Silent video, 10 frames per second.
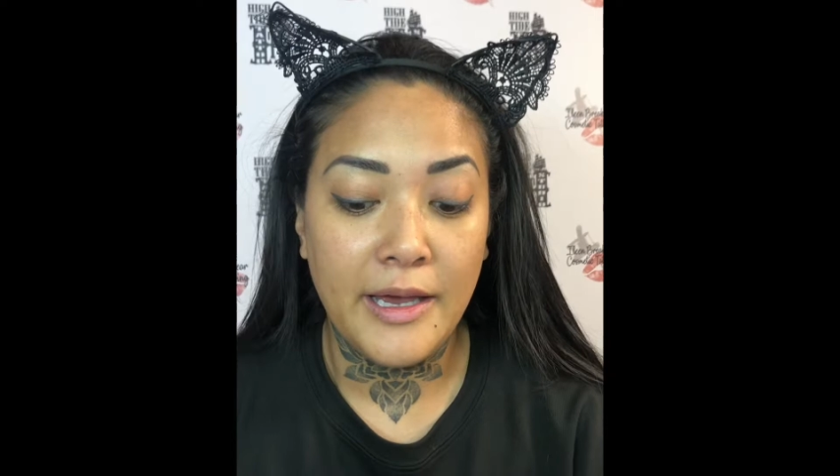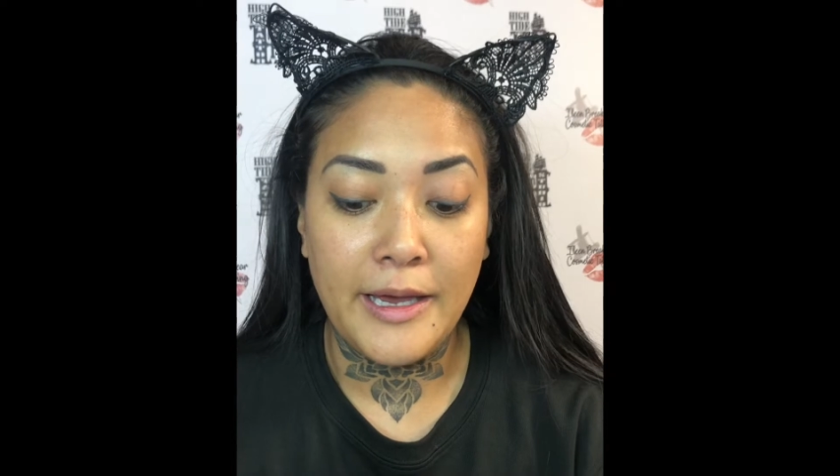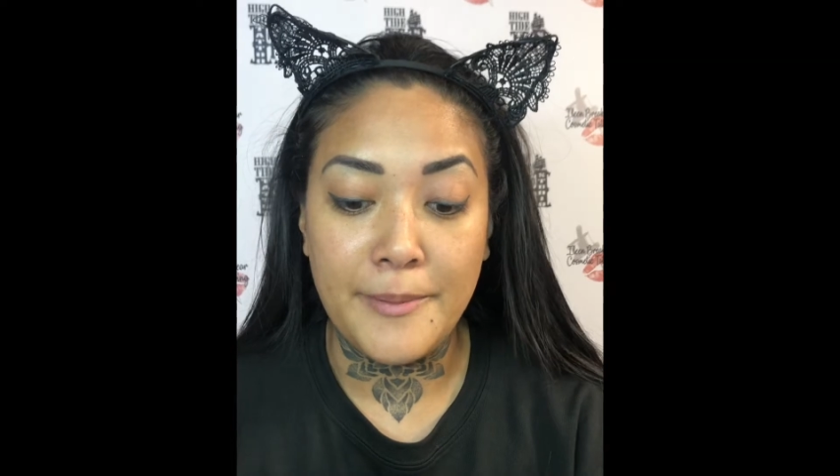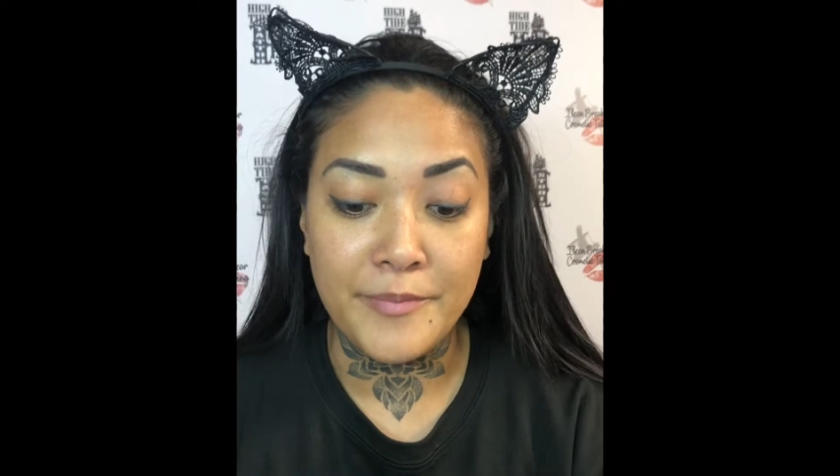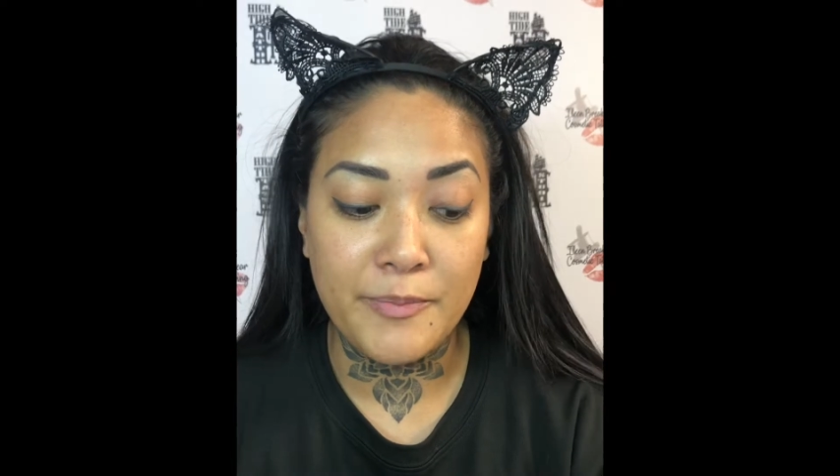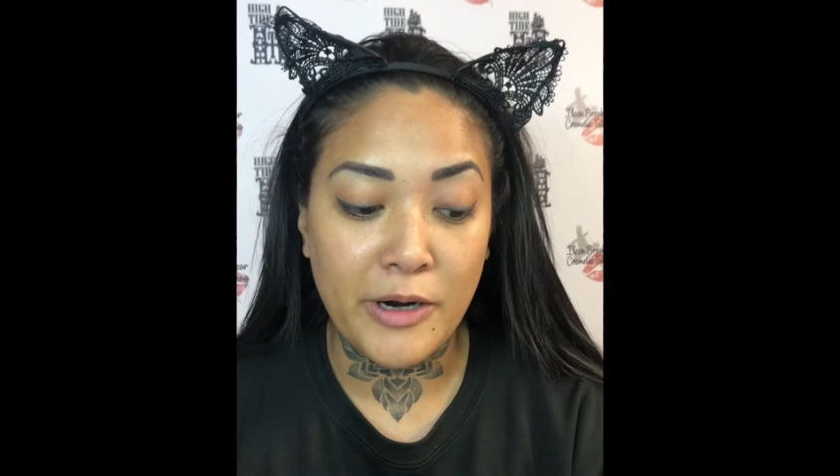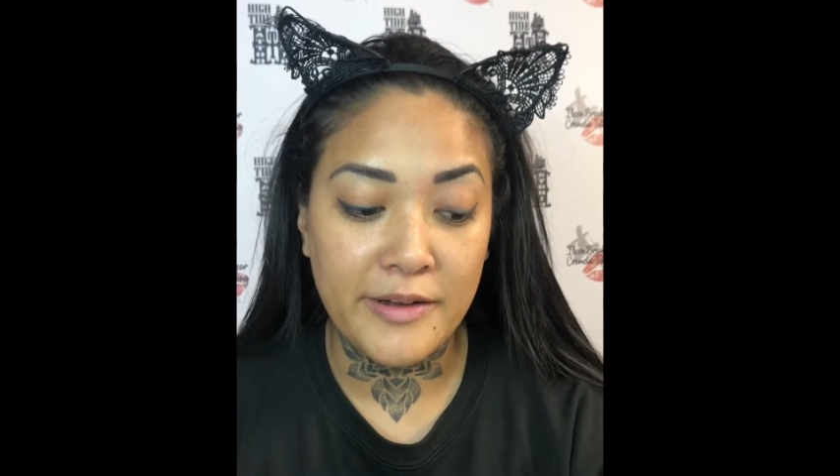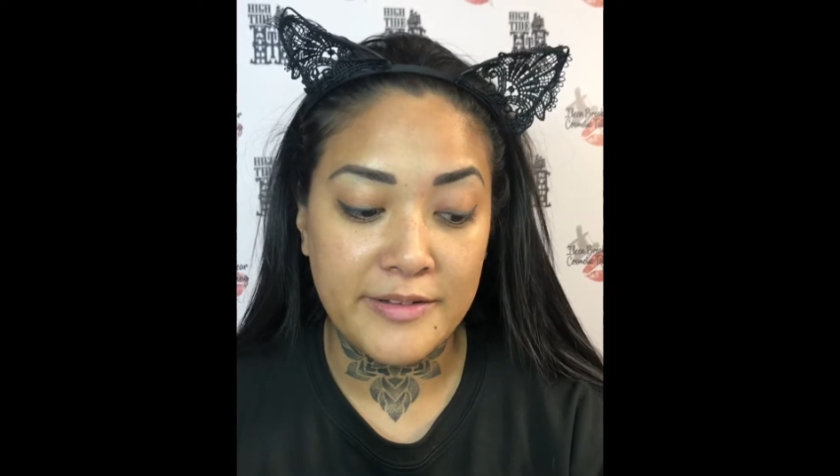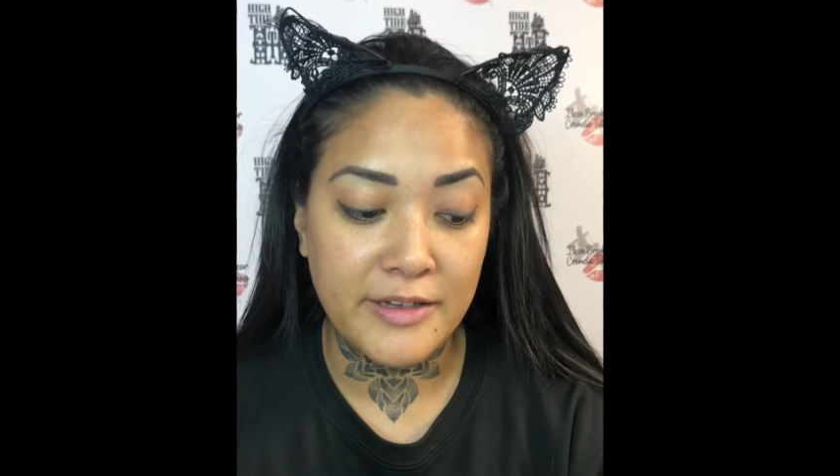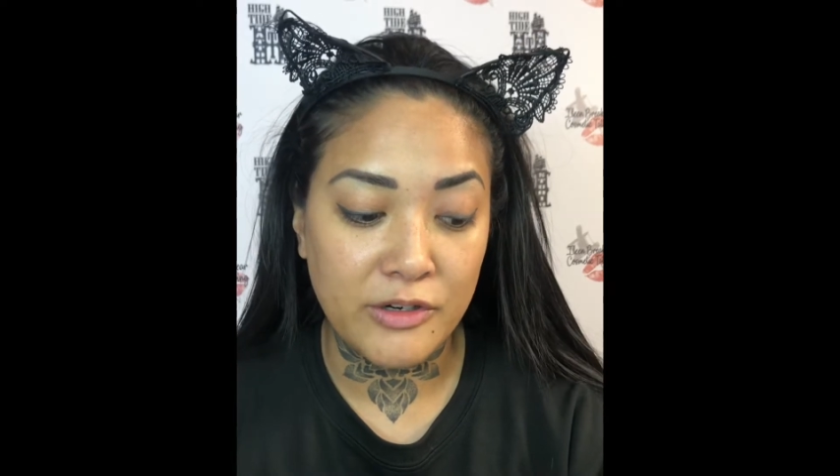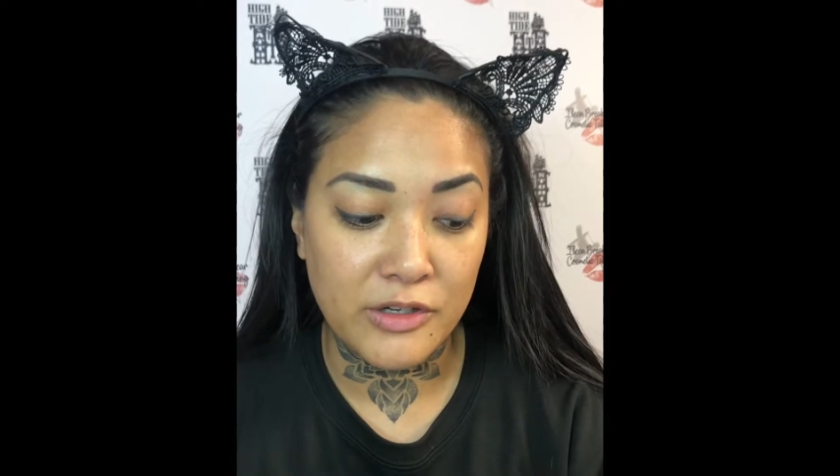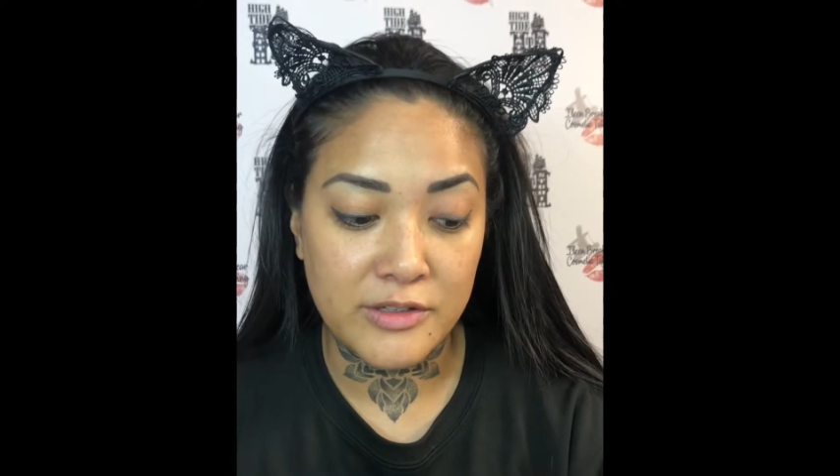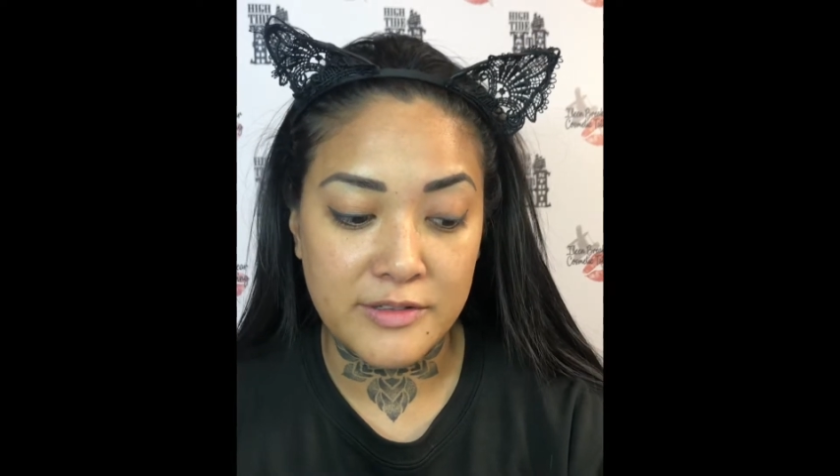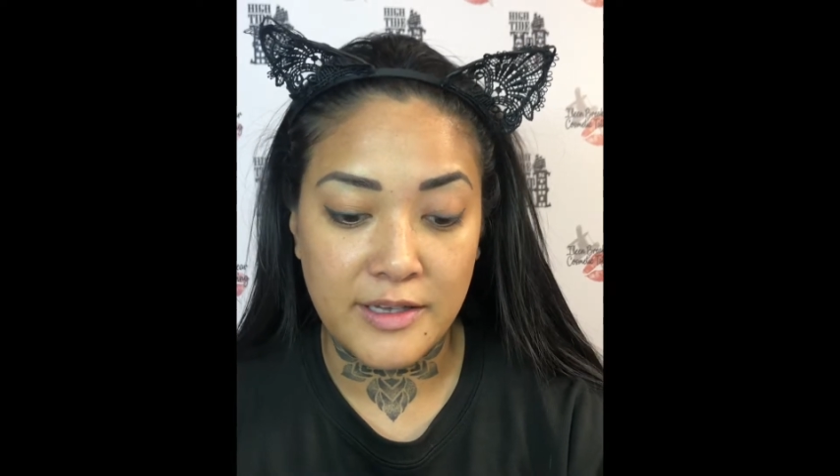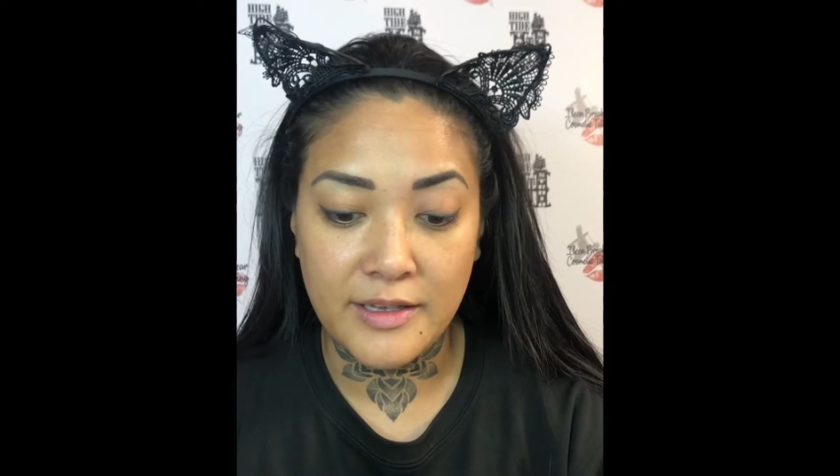The products I've
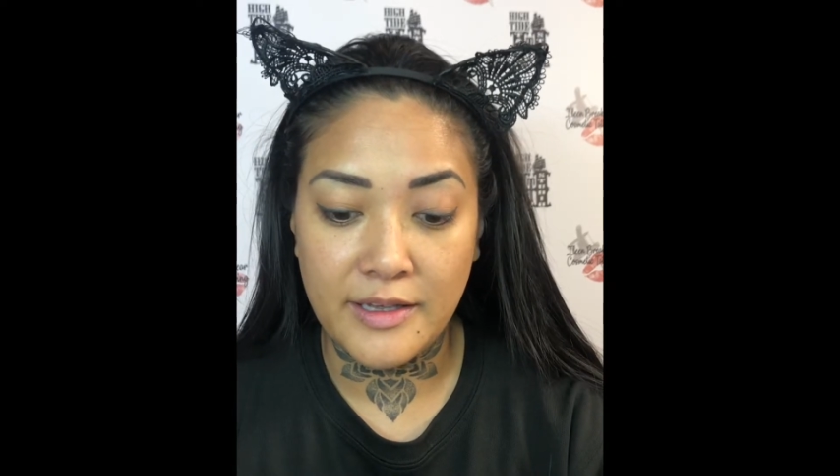got